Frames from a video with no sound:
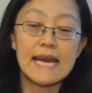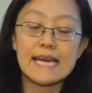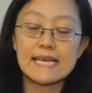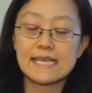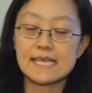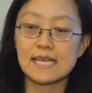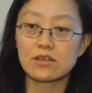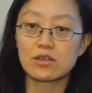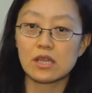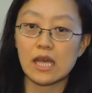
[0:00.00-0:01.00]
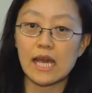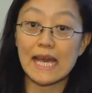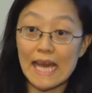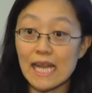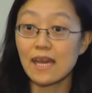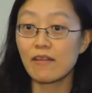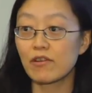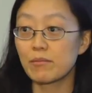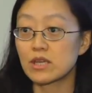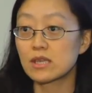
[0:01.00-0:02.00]
is essentially getting
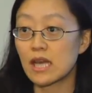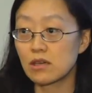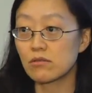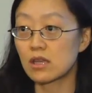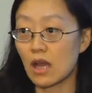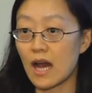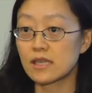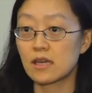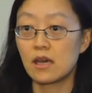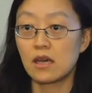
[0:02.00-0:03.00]
information that you cannot